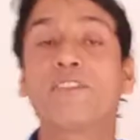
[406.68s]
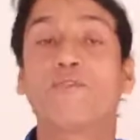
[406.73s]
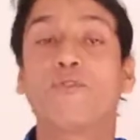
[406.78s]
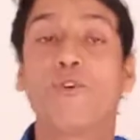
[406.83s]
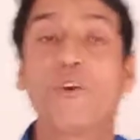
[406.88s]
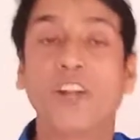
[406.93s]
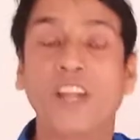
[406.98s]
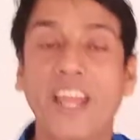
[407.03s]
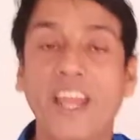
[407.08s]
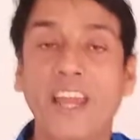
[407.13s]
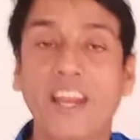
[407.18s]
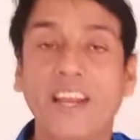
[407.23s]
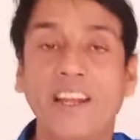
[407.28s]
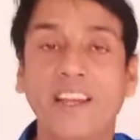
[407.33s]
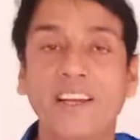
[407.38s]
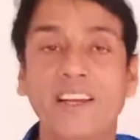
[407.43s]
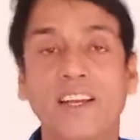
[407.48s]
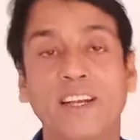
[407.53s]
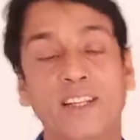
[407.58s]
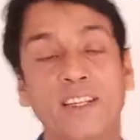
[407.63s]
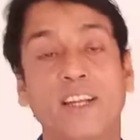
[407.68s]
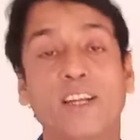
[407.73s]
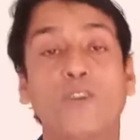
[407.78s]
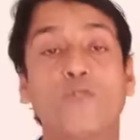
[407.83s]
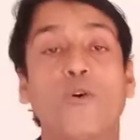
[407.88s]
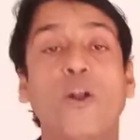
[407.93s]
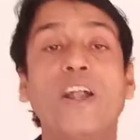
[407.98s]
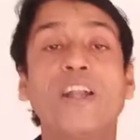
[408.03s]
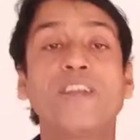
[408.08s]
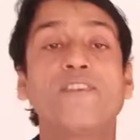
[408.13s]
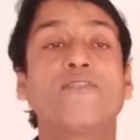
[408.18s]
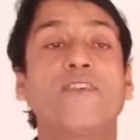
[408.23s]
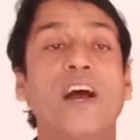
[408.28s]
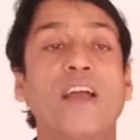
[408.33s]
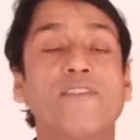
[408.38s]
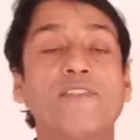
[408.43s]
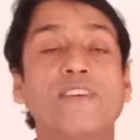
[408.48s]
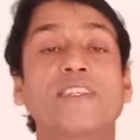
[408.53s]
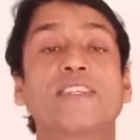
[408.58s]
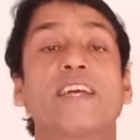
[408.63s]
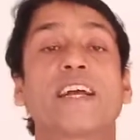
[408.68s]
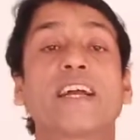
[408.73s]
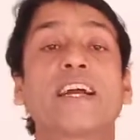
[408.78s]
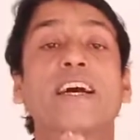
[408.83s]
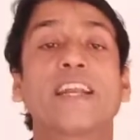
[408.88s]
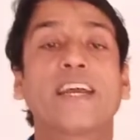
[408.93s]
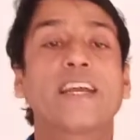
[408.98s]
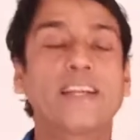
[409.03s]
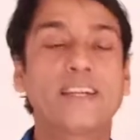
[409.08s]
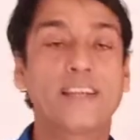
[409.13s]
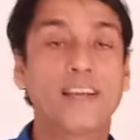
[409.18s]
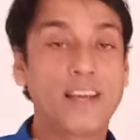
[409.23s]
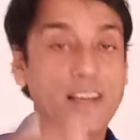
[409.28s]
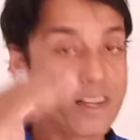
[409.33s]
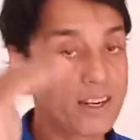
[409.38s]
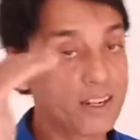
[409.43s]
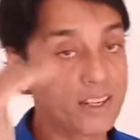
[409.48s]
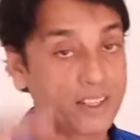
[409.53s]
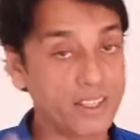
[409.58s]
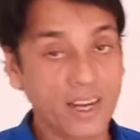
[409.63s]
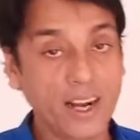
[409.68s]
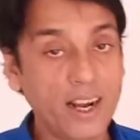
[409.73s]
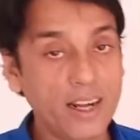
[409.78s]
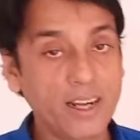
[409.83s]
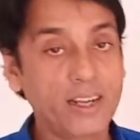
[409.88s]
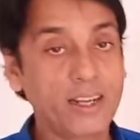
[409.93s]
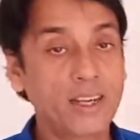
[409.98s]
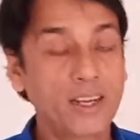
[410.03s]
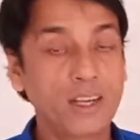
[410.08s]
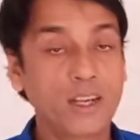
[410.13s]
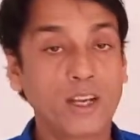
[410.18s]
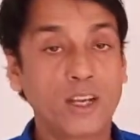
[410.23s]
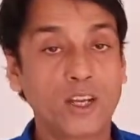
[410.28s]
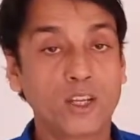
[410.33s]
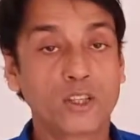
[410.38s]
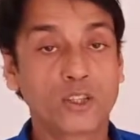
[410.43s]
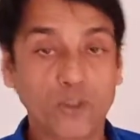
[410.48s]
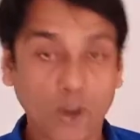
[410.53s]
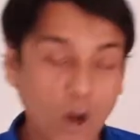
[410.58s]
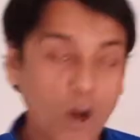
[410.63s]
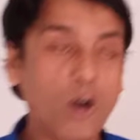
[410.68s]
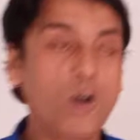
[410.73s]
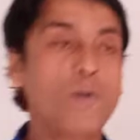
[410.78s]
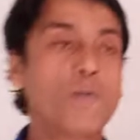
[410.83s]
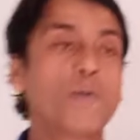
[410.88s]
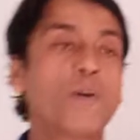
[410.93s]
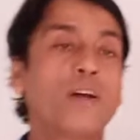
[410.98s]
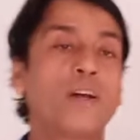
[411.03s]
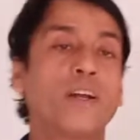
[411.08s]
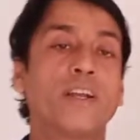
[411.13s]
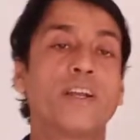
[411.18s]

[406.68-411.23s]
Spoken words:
with 14, the 25 is the correct result. So